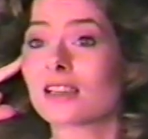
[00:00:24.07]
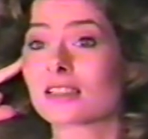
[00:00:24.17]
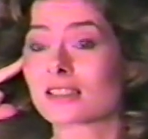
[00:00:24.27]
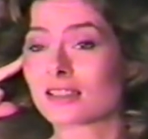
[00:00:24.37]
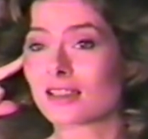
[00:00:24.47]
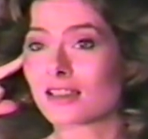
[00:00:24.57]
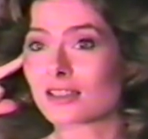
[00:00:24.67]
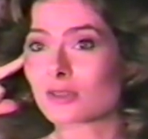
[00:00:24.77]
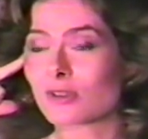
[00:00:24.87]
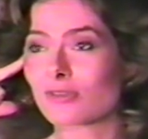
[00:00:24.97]
Yes,
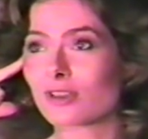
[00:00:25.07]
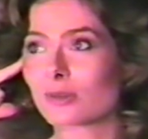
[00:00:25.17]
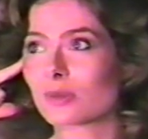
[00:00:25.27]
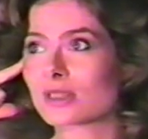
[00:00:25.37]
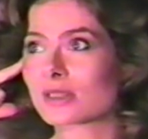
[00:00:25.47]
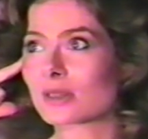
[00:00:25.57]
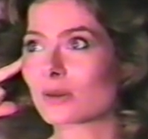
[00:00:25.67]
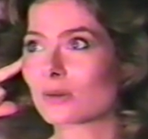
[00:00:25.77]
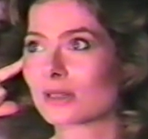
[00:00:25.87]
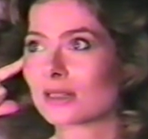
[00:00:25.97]
yes. We filmed it
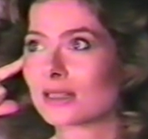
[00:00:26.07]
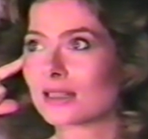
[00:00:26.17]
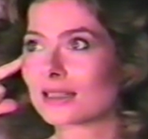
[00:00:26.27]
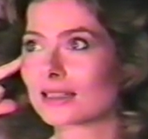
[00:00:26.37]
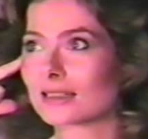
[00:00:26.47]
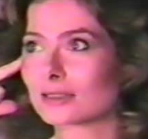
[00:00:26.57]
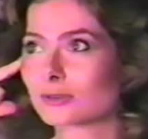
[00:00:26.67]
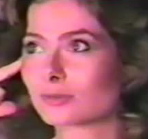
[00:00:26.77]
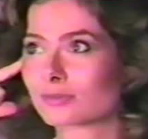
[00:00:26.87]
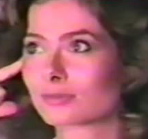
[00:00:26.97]
so
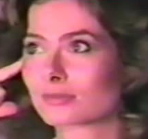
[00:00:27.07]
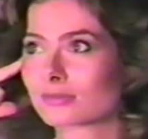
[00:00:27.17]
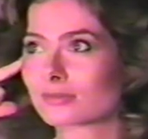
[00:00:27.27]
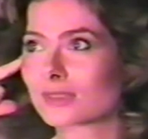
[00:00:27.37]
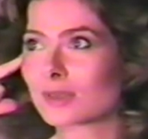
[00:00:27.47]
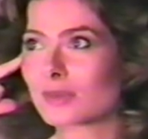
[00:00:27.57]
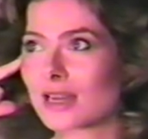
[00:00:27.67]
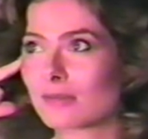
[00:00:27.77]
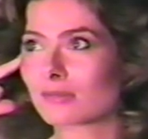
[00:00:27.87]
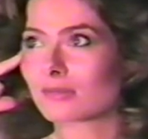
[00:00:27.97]
uh,
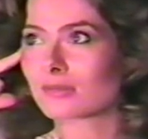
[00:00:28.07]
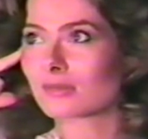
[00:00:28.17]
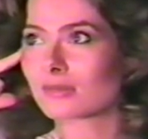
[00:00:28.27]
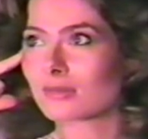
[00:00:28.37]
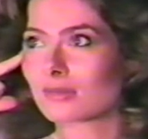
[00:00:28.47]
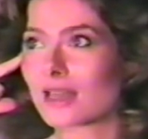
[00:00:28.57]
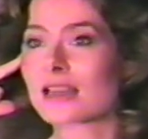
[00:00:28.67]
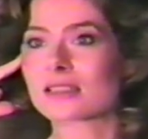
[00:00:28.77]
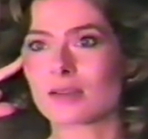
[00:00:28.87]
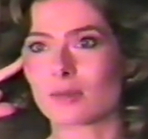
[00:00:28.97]
sometime
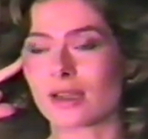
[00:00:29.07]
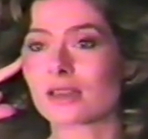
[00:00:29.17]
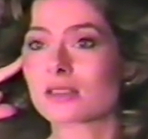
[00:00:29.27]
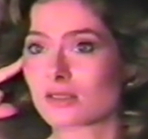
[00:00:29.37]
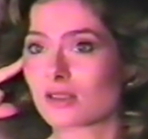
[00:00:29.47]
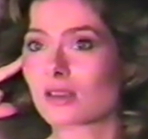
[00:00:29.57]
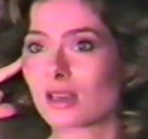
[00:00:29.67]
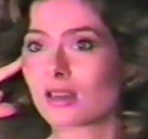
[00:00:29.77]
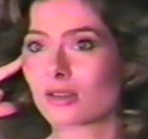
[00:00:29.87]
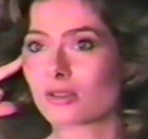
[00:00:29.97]
last summer. I guess it's
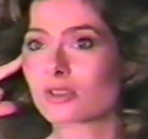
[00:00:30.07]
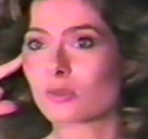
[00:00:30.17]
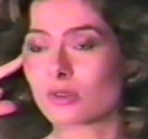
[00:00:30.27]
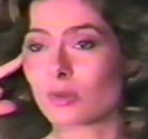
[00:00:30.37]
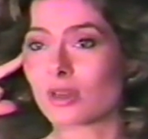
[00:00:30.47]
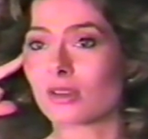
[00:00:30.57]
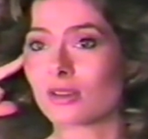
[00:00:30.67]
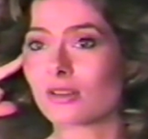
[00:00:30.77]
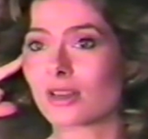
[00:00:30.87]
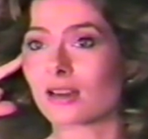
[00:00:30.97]
getting close to, to be a
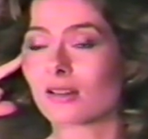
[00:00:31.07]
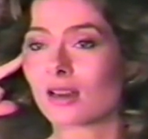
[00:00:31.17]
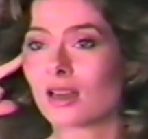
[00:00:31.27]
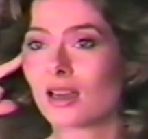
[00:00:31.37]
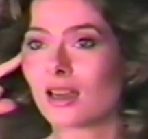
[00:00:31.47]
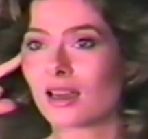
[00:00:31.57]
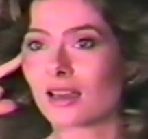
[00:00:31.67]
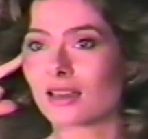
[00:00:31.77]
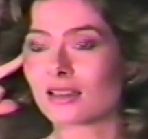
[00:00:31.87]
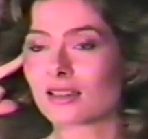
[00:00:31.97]
year now.
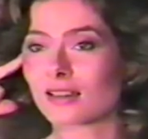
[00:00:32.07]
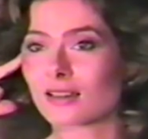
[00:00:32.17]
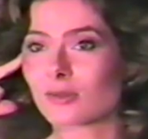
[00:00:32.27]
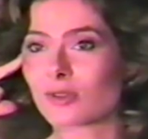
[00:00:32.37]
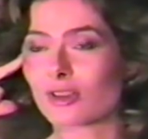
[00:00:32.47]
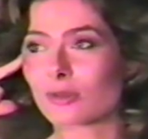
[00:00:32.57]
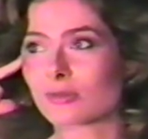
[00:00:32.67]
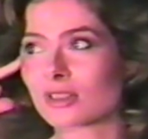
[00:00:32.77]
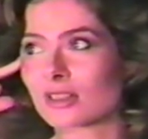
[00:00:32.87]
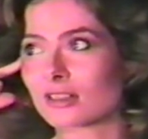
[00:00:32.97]
And uh, we
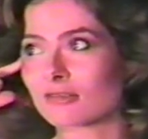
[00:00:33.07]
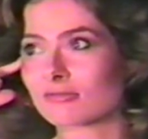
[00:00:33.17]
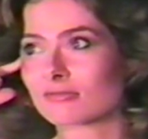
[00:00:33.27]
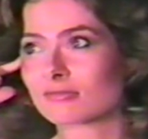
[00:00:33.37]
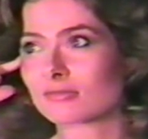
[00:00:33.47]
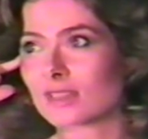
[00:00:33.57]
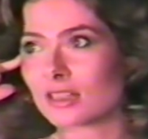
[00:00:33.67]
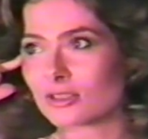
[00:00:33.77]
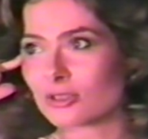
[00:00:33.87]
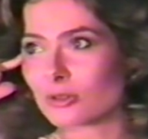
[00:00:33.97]
filmed uh,
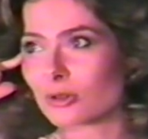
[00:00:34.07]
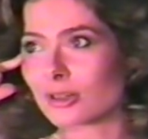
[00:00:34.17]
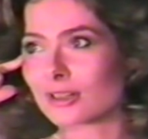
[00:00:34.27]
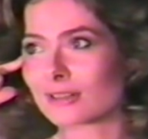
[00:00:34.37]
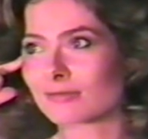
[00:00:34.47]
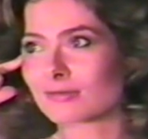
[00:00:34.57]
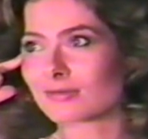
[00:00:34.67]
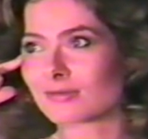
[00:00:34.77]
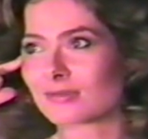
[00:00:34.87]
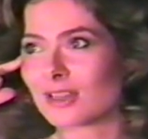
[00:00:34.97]
New York,
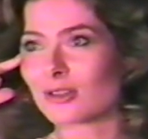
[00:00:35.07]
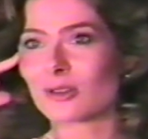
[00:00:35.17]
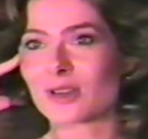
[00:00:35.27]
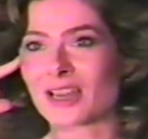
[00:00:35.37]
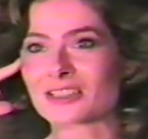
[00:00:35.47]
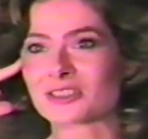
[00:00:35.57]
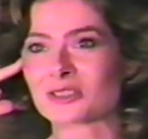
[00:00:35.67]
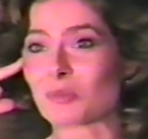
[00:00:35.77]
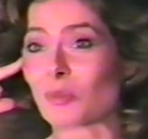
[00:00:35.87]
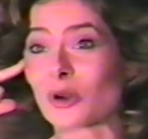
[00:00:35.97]
locations
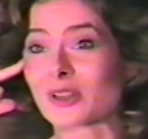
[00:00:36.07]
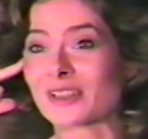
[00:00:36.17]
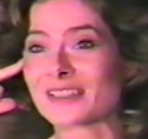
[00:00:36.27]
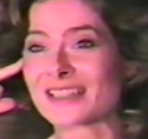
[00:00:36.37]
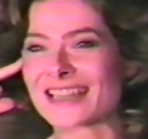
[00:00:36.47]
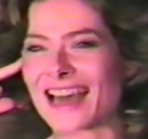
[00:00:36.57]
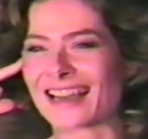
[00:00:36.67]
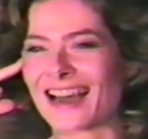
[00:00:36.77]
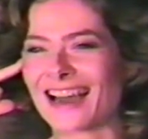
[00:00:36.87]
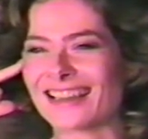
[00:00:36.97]
in Brooklyn,
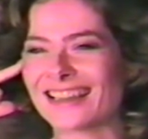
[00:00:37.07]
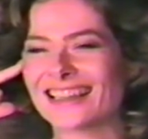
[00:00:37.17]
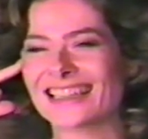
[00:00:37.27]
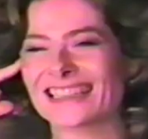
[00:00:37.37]
Staten Island,